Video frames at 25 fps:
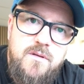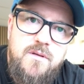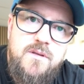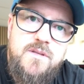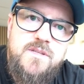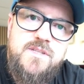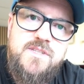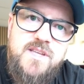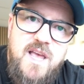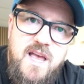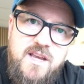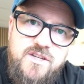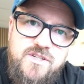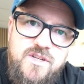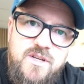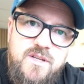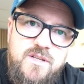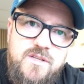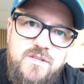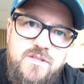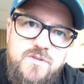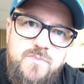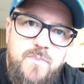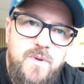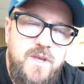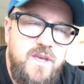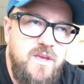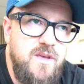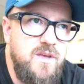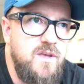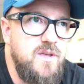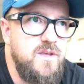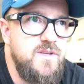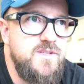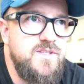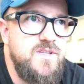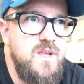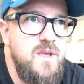sessions,
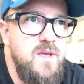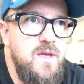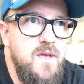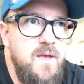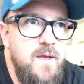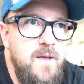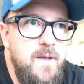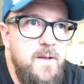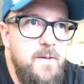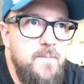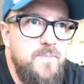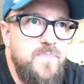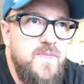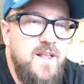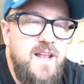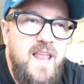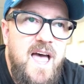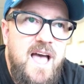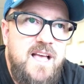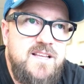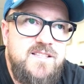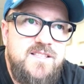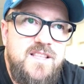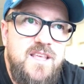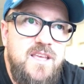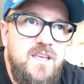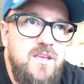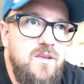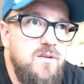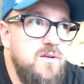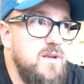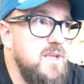because the last thing you